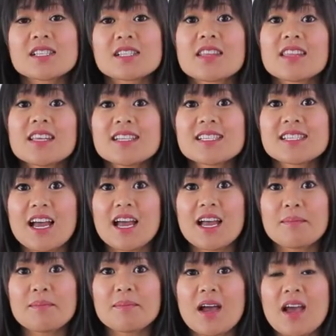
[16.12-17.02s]
So this
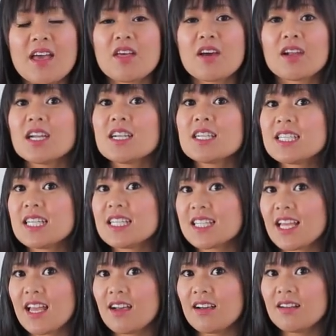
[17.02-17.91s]
time, I thought I'd
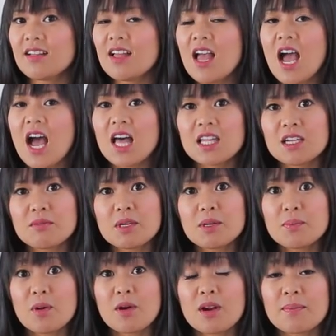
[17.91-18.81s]
detail a little
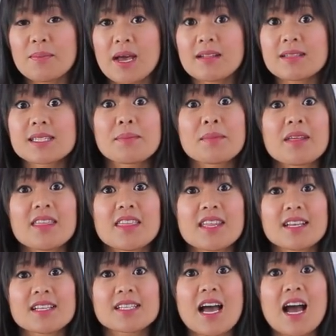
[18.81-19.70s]
bit more about some of the
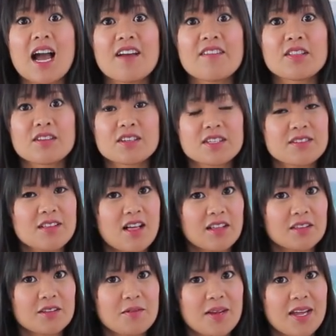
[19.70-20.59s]
things I've learned
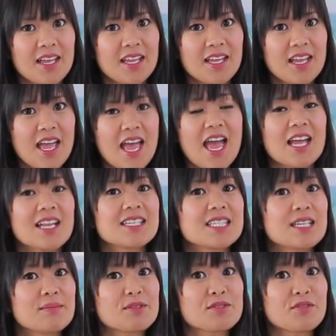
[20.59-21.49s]
along the way and
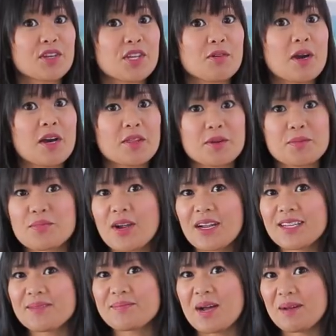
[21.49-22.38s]
tips for you other
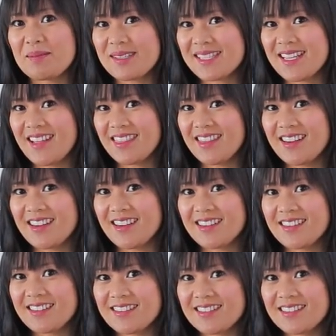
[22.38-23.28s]
pregnant mamas out there.